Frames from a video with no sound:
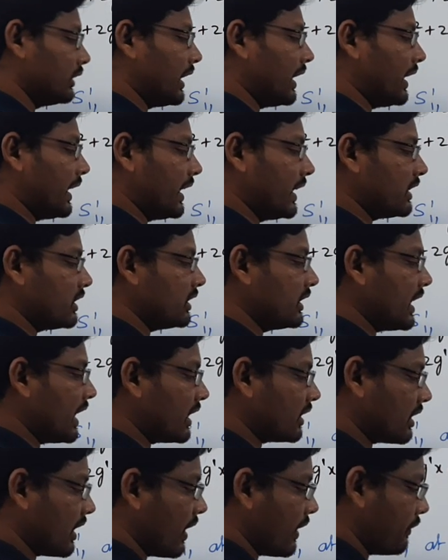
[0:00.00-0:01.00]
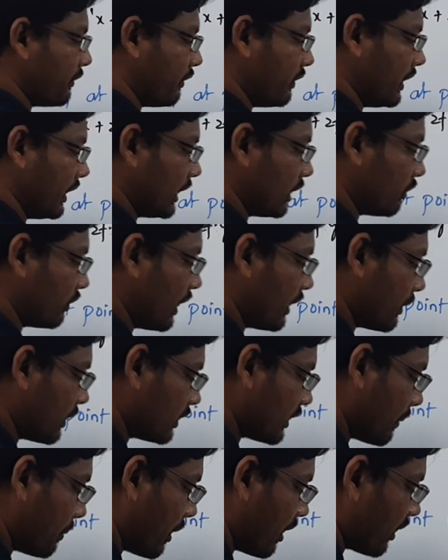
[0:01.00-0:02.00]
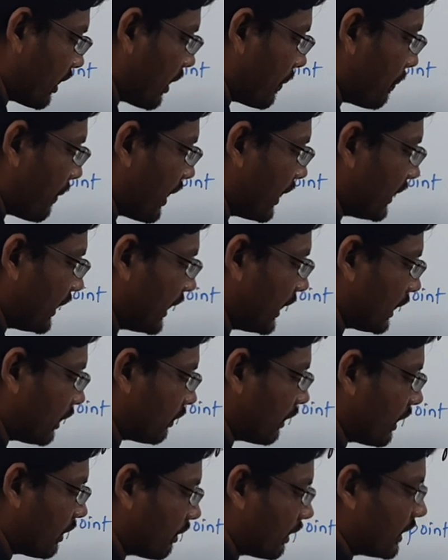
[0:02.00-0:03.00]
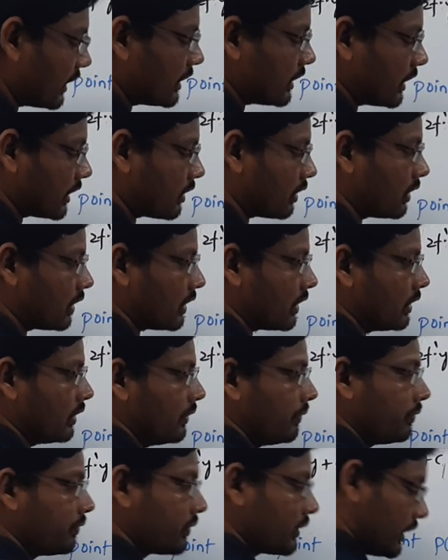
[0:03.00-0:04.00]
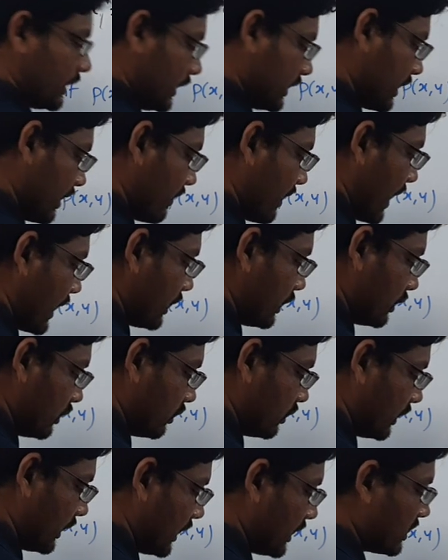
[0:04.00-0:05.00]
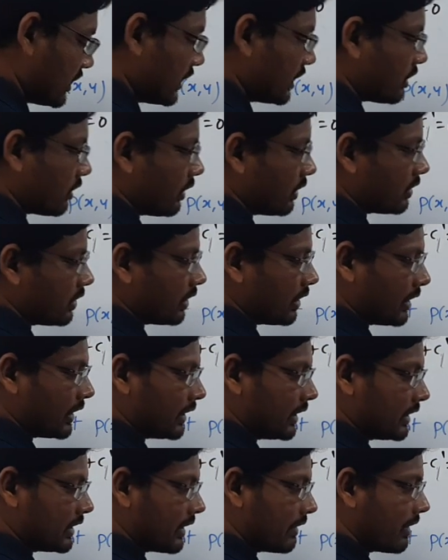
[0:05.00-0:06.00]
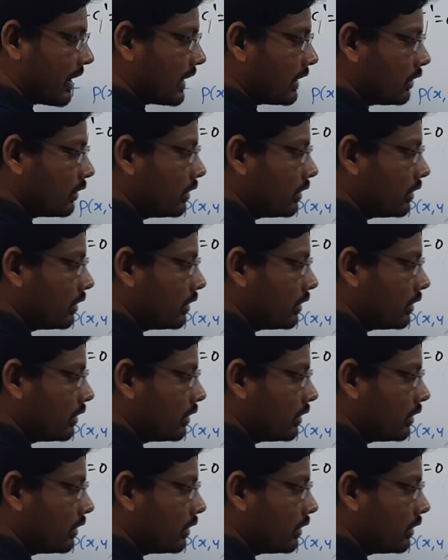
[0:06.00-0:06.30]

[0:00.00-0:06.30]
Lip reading: the S dash of H11, the power of point H11 is equal to, is a value, S is equal to 0 is a value,